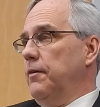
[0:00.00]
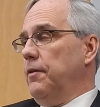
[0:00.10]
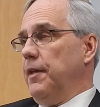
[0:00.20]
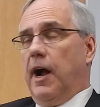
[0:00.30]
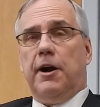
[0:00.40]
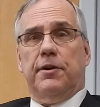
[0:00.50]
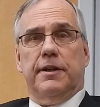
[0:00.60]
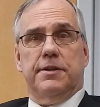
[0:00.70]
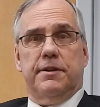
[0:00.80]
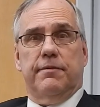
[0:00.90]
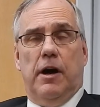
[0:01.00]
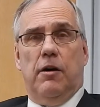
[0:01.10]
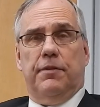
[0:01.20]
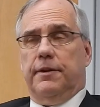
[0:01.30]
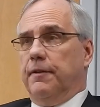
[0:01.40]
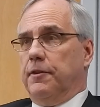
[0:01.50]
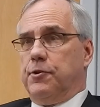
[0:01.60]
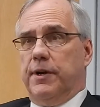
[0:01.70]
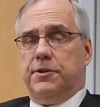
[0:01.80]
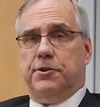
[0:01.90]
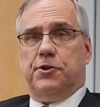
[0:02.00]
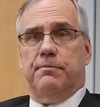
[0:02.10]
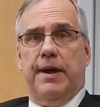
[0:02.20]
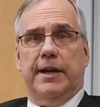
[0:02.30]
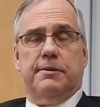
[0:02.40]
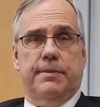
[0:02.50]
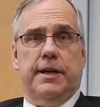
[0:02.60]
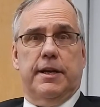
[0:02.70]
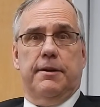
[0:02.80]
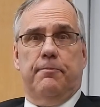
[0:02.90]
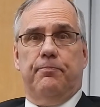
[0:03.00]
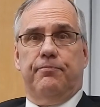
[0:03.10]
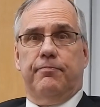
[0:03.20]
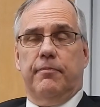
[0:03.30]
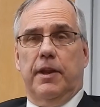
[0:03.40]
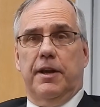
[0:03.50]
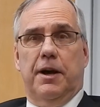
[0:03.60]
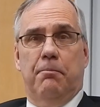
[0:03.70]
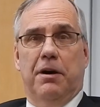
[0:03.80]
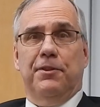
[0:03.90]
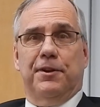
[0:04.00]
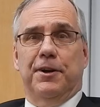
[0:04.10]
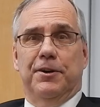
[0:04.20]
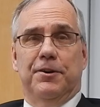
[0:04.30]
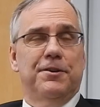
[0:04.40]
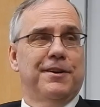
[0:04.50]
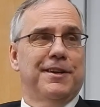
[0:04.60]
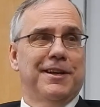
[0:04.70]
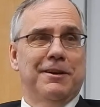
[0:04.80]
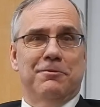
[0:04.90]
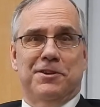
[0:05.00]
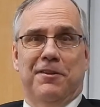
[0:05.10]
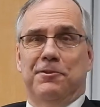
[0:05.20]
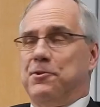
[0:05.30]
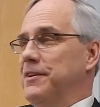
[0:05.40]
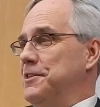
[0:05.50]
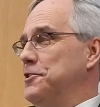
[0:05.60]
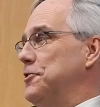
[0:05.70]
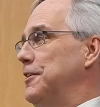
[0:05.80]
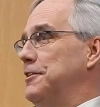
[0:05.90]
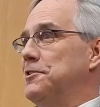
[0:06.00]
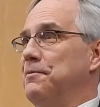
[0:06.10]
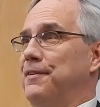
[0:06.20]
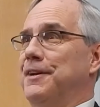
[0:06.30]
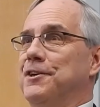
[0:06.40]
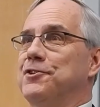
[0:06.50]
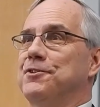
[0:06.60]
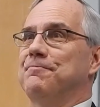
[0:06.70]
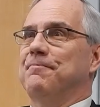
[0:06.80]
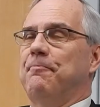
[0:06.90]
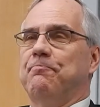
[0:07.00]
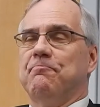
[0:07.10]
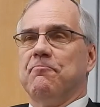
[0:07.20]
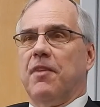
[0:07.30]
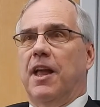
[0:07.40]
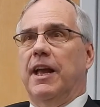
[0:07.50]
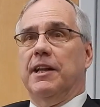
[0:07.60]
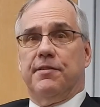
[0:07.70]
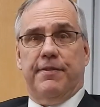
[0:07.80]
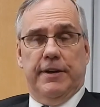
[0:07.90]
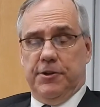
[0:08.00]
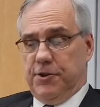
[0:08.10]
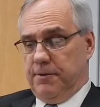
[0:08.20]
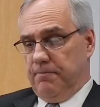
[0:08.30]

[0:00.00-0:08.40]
The irony is involved that in the transition back to me a month ago, it was on the transition list to finish. It's finished.